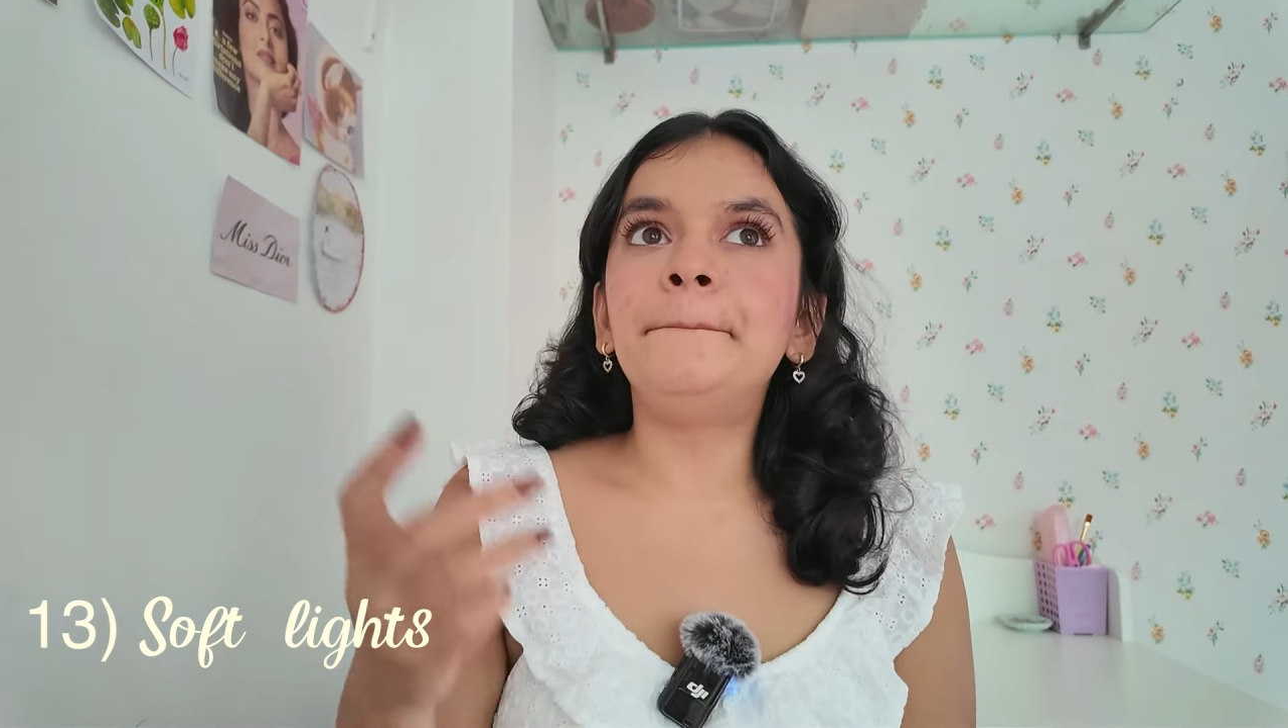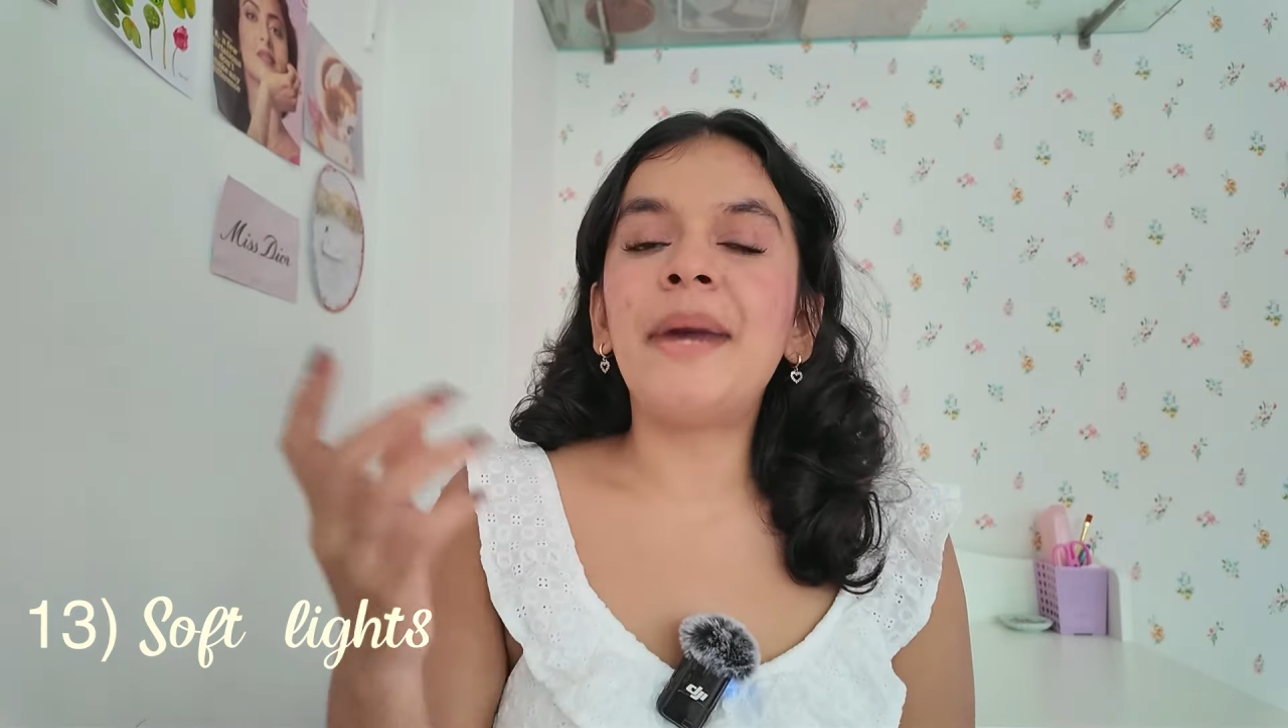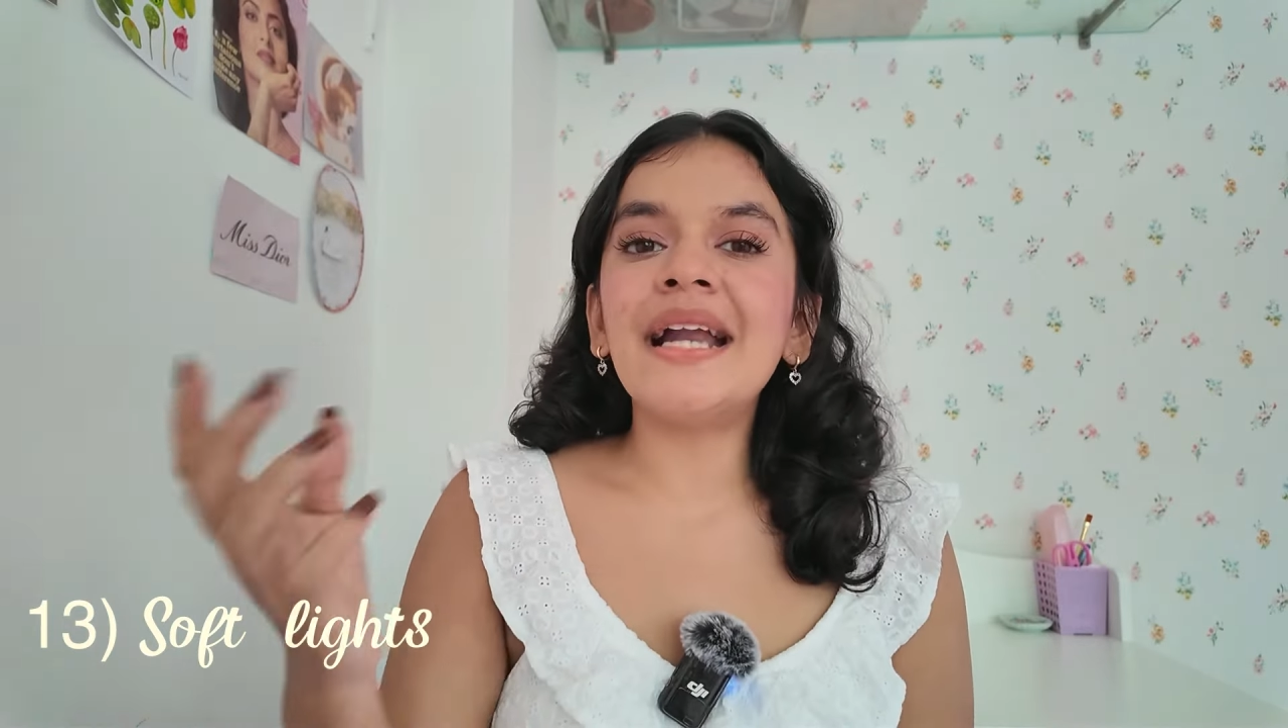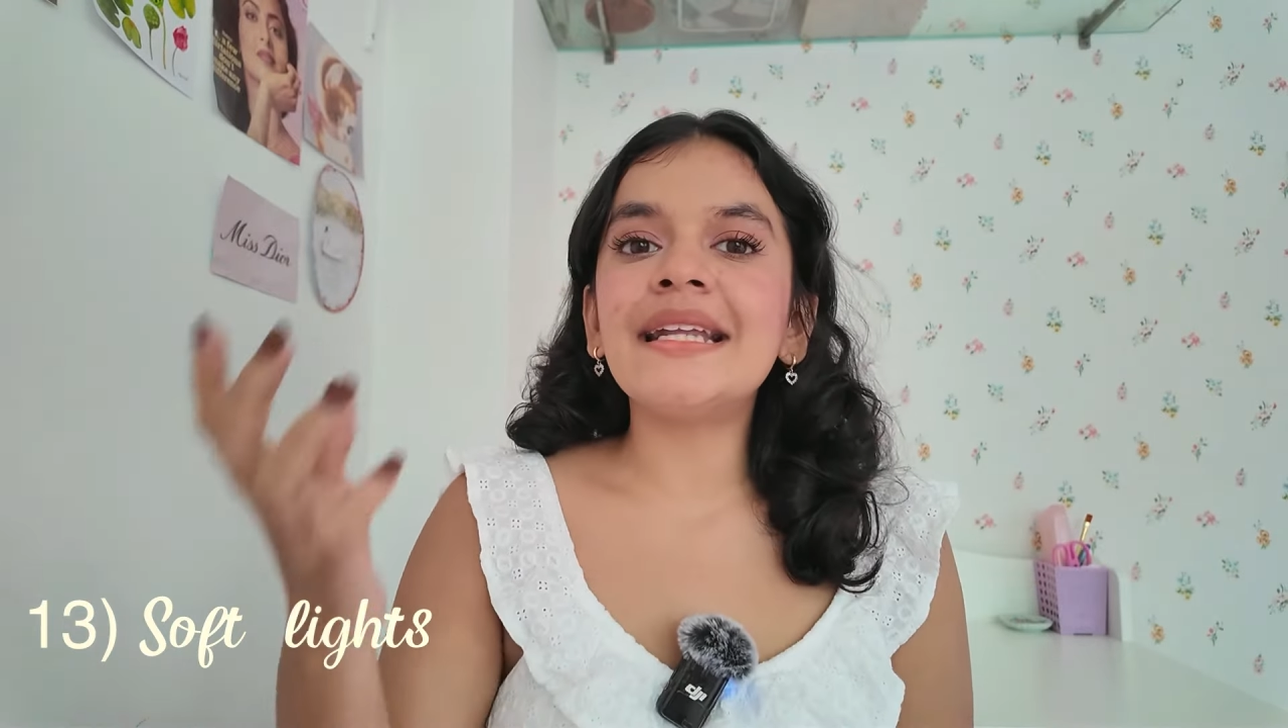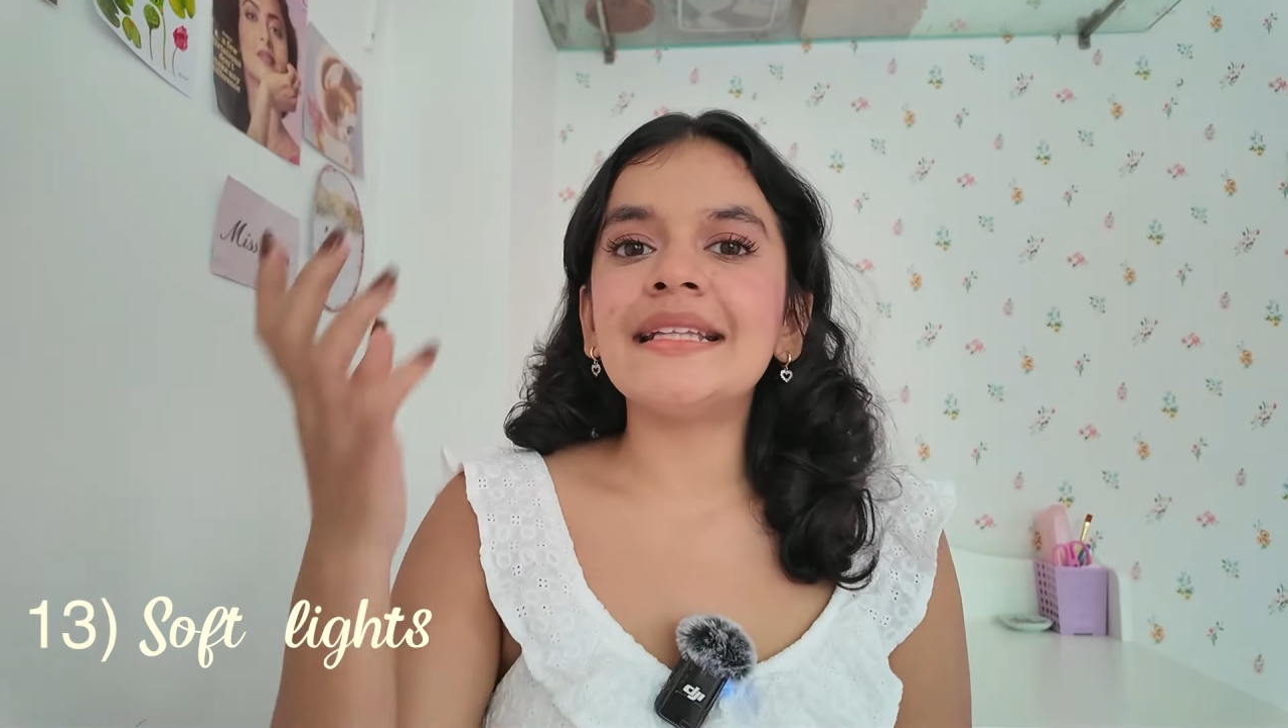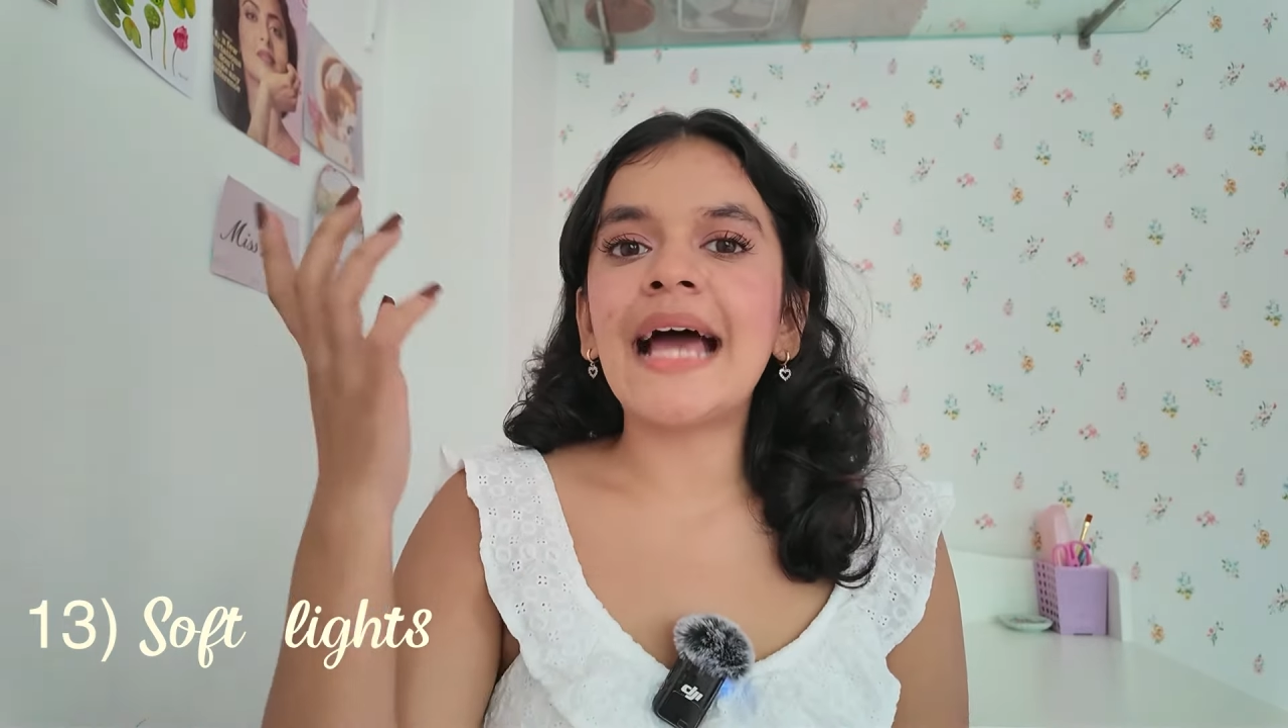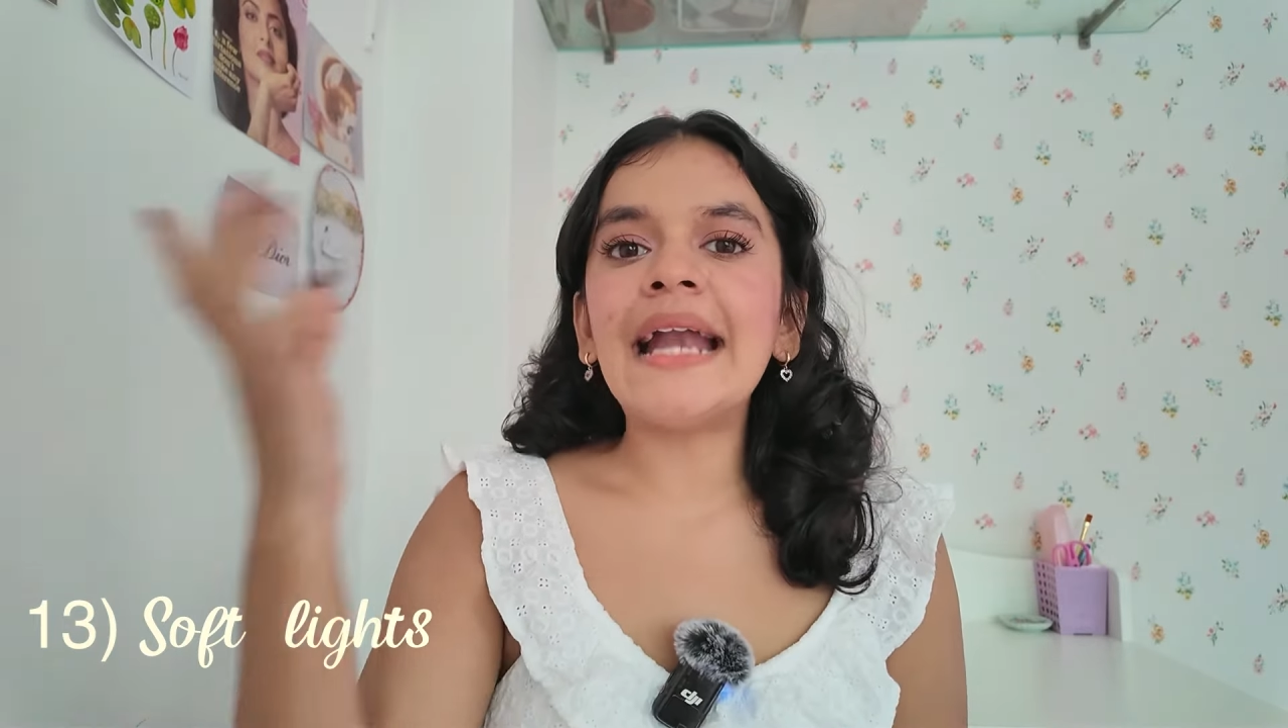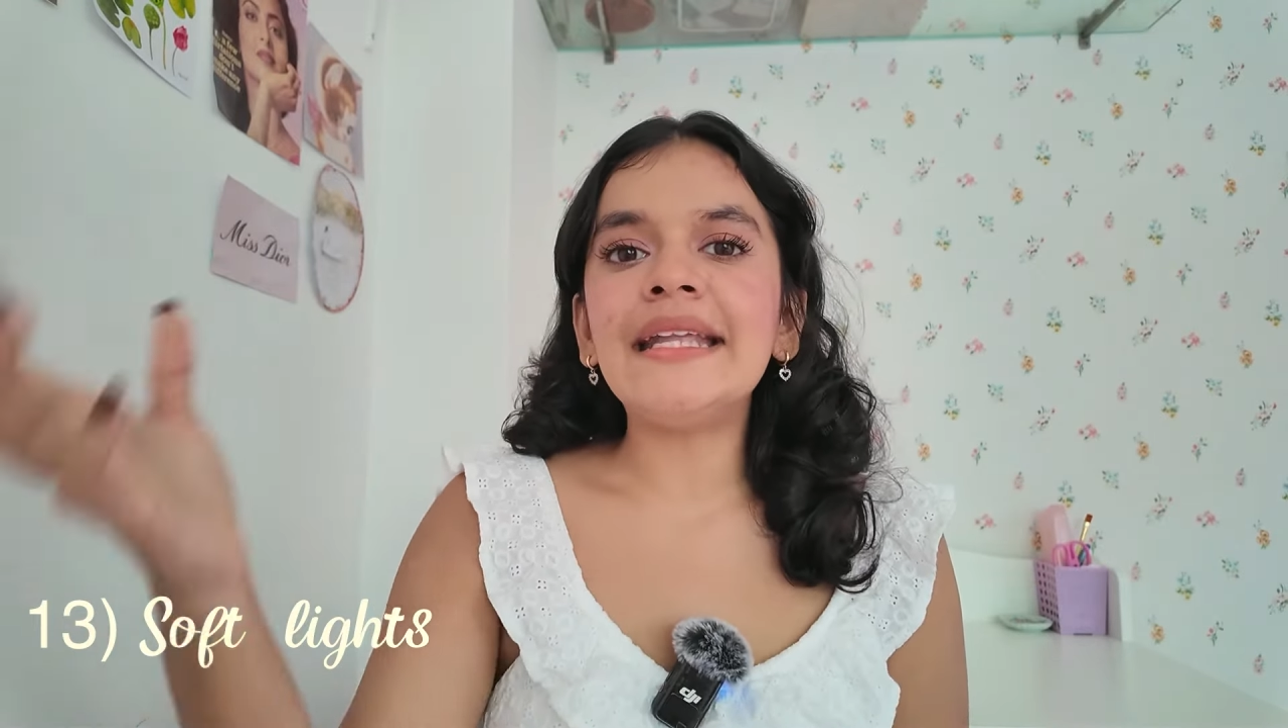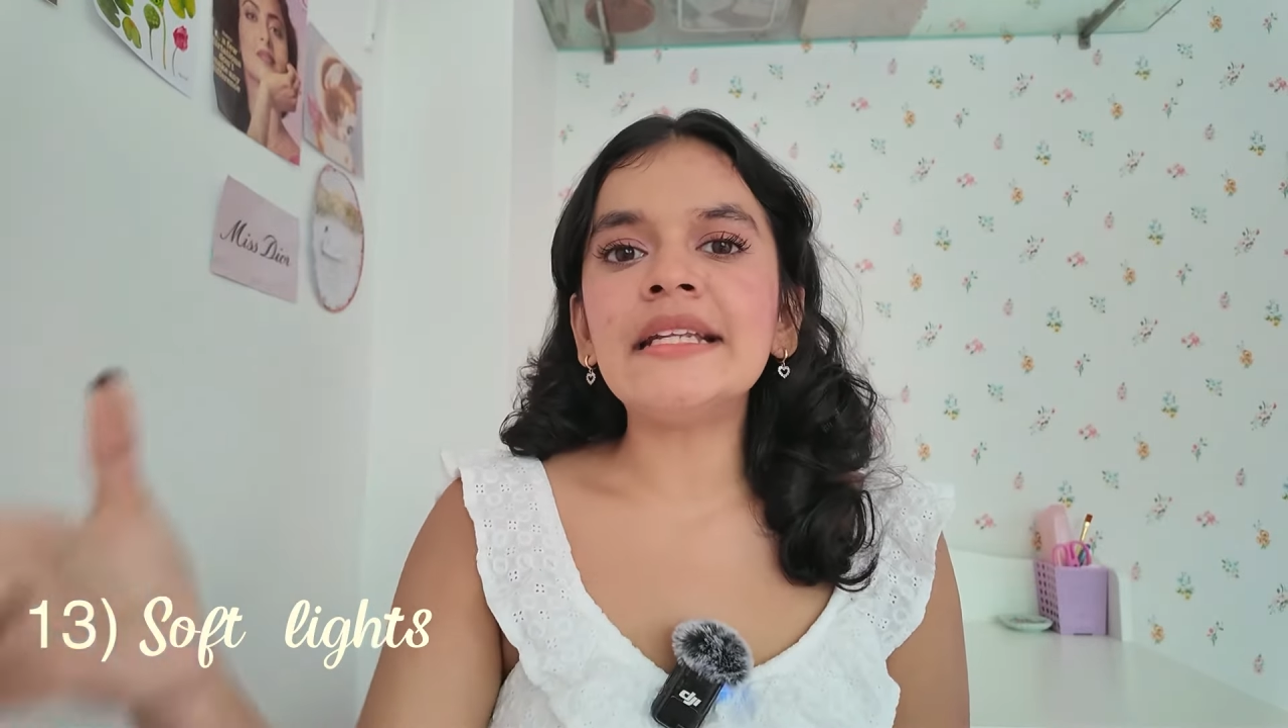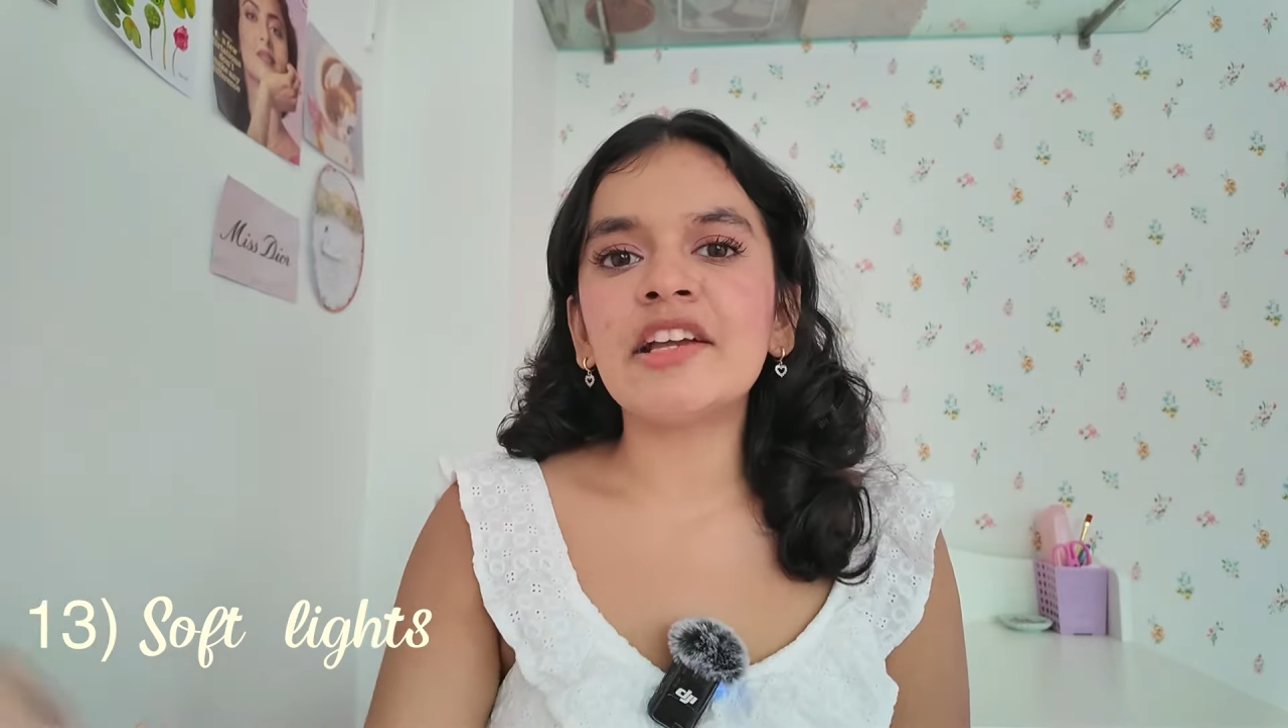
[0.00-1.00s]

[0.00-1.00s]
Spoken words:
but that didn't